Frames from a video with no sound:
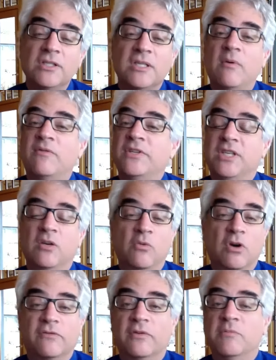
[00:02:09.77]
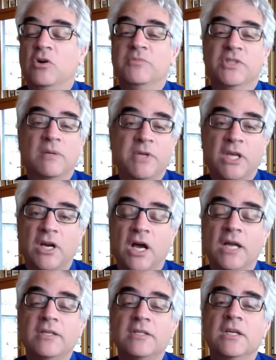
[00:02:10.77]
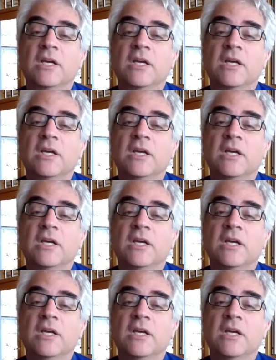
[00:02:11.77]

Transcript: Some of us can work from home, some cannot.